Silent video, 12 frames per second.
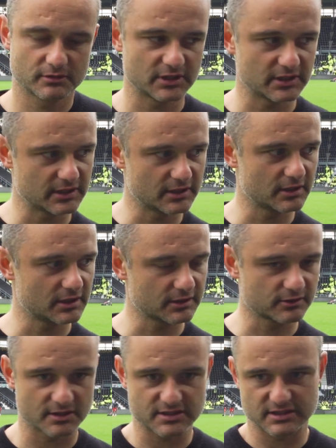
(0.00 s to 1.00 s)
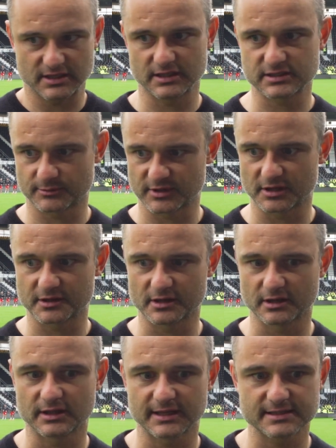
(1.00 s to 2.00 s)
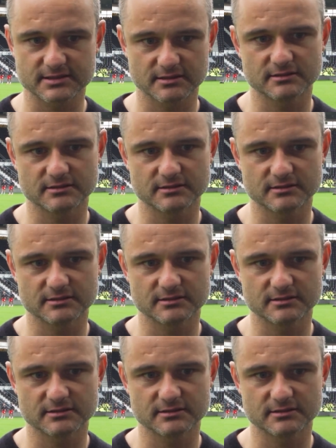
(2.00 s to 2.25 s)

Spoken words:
Chris C, some of the other younger lads.